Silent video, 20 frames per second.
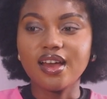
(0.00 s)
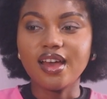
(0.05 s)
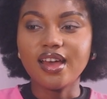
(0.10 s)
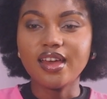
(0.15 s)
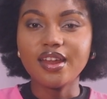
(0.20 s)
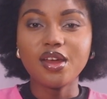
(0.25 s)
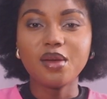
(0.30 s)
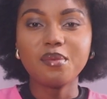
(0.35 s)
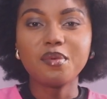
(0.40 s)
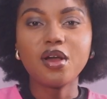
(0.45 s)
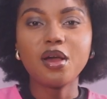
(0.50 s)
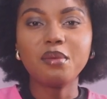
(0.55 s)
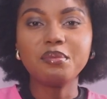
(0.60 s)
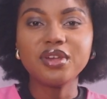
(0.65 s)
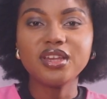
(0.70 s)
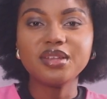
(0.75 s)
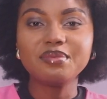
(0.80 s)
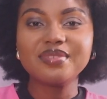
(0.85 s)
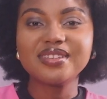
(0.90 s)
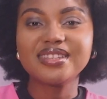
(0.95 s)
an
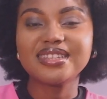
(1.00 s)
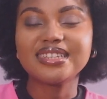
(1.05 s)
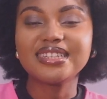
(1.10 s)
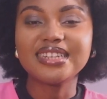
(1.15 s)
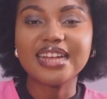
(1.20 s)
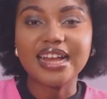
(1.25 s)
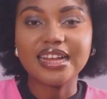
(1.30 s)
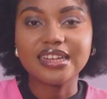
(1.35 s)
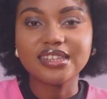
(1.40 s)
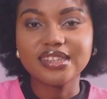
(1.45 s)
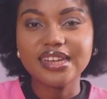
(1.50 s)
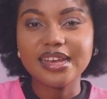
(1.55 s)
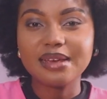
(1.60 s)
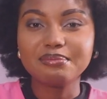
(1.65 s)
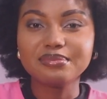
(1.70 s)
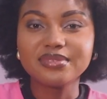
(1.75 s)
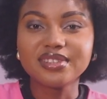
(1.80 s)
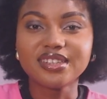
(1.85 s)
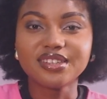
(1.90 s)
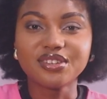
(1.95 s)
upcoming musician
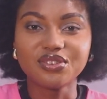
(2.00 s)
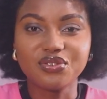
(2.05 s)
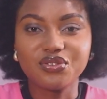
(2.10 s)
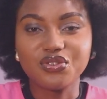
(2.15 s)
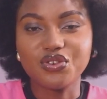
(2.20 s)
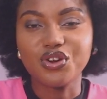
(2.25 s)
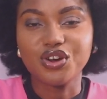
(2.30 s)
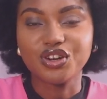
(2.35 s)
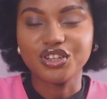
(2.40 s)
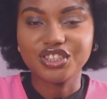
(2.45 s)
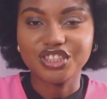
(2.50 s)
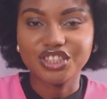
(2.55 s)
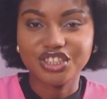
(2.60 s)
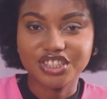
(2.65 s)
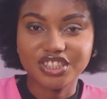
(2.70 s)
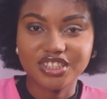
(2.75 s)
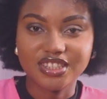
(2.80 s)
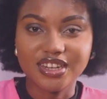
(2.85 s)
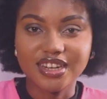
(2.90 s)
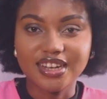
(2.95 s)
named Lil
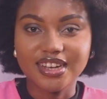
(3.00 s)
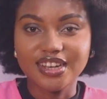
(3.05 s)
Frosh